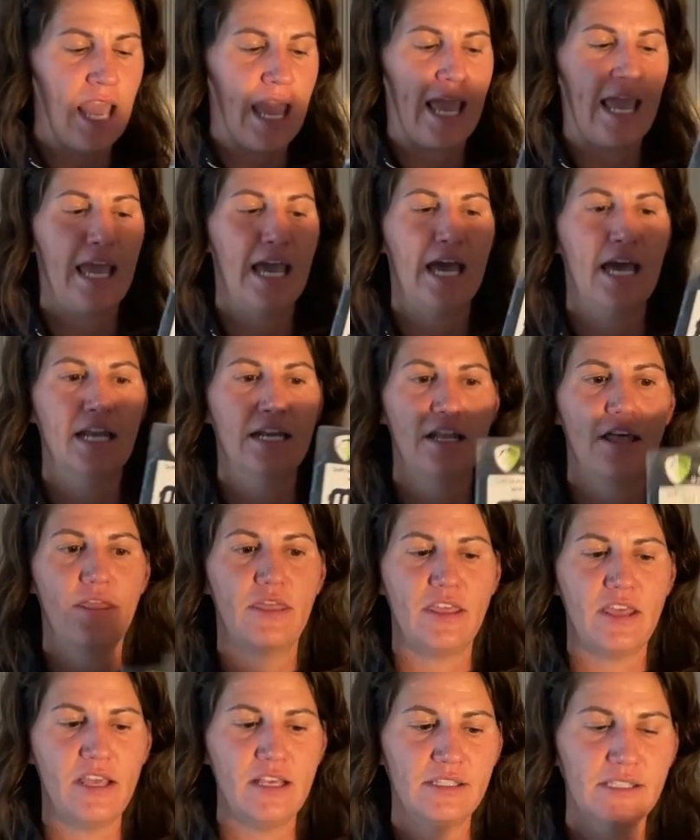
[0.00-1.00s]
and
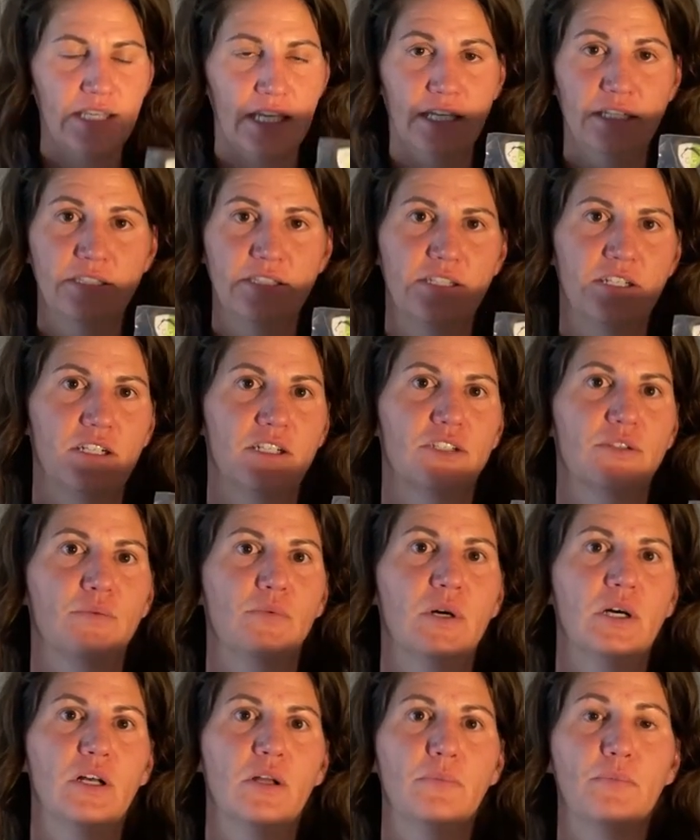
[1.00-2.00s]
these inserts
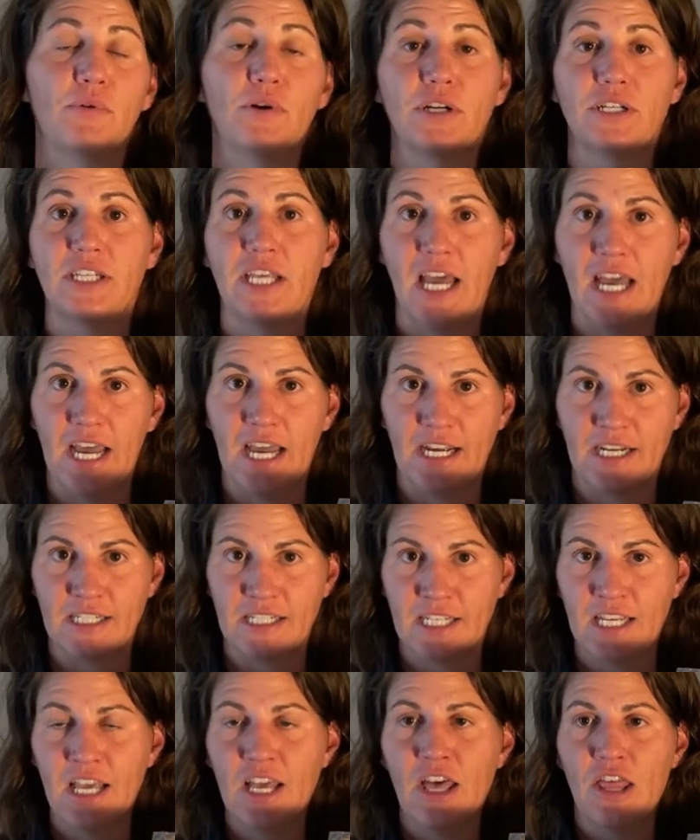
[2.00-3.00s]
will
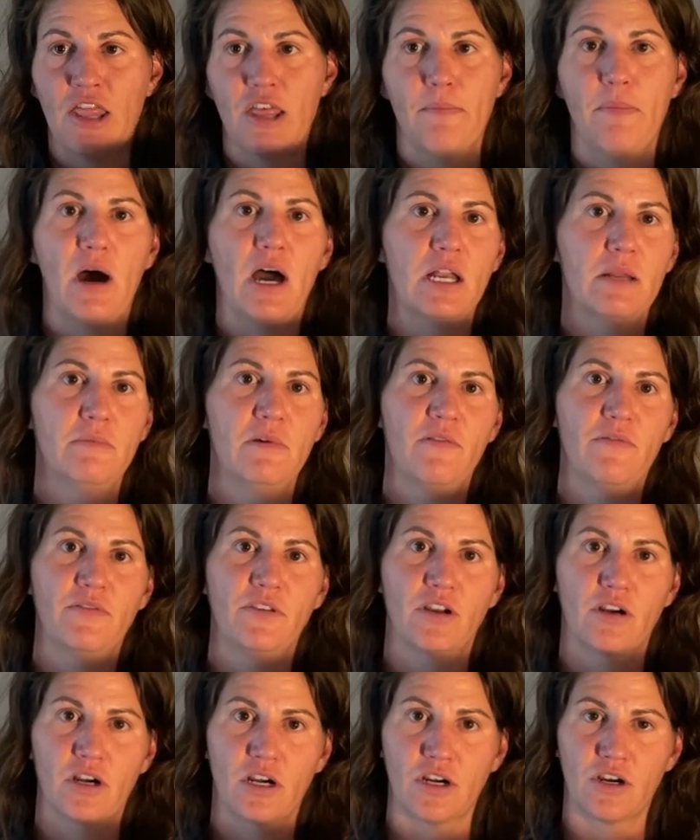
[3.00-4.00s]
protect the bottom of
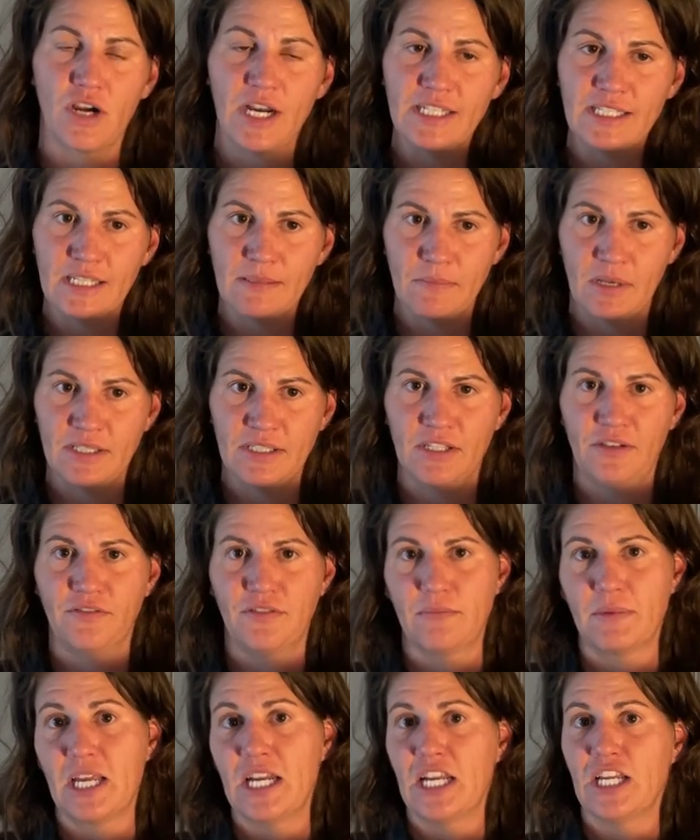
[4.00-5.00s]
your grazing muzzle
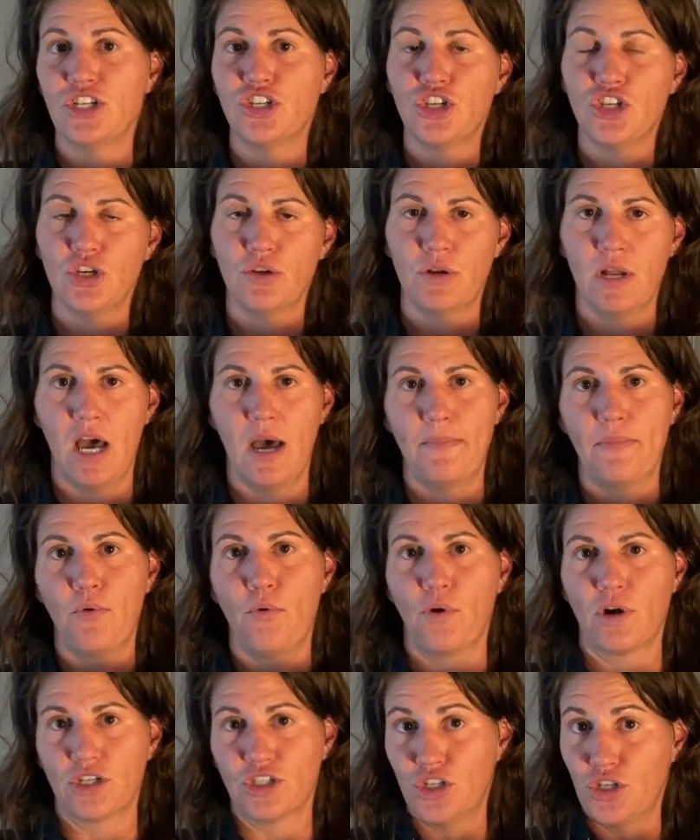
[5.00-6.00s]
from getting chewed up
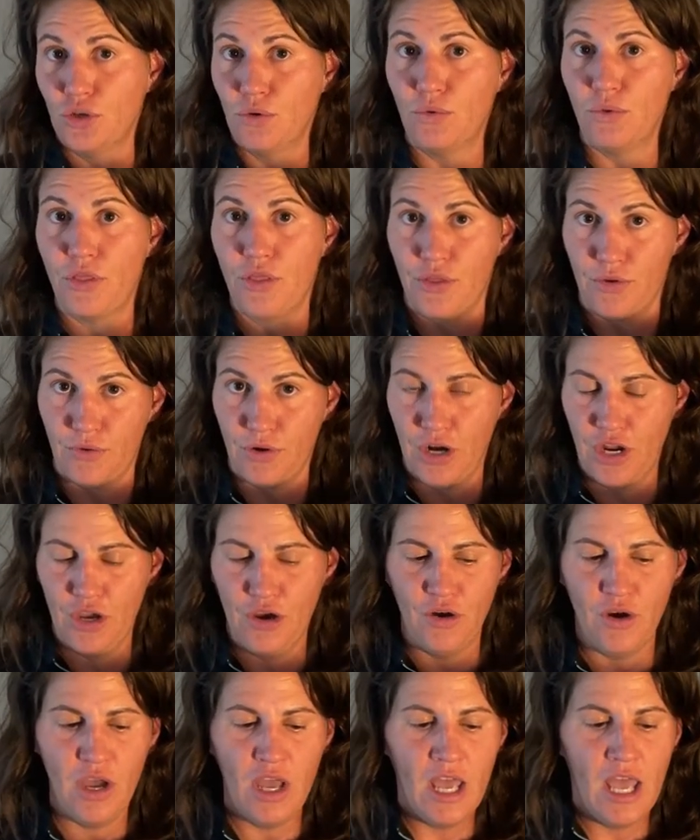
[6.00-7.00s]
or chewed
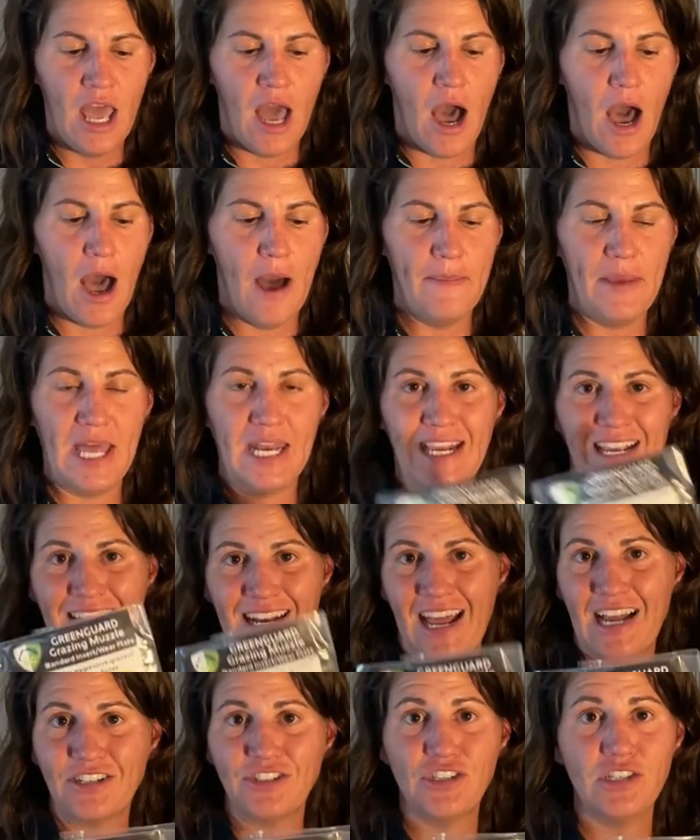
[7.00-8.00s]
through, um, and it can
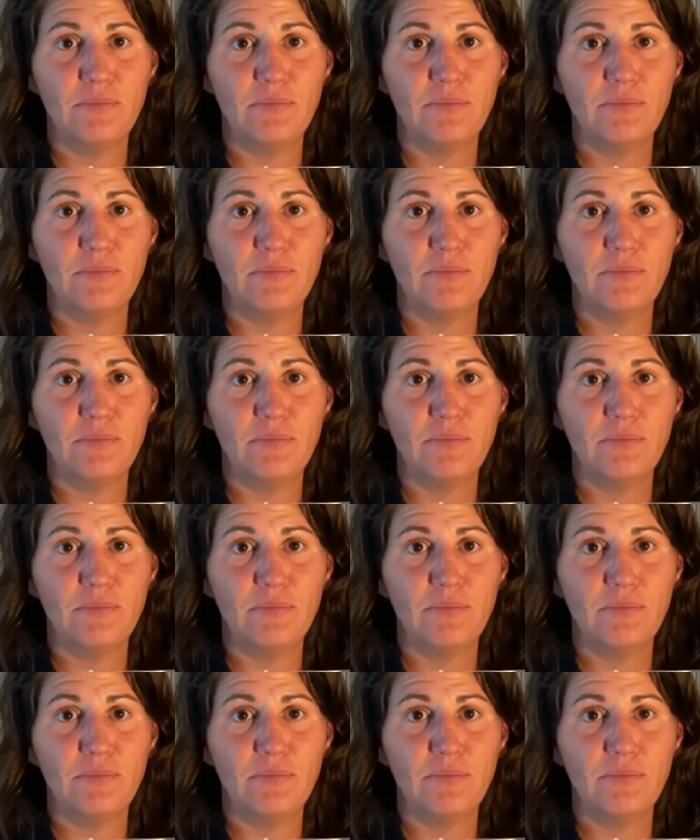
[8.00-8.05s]
actually